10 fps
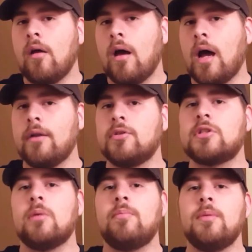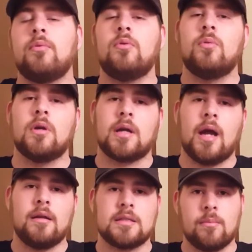I know some people were kind
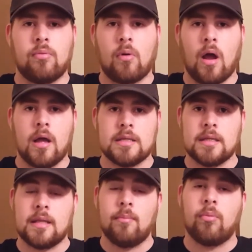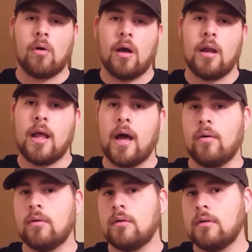of surprised that they brought out
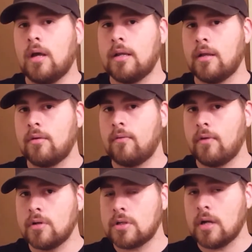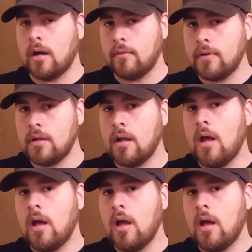another version of it,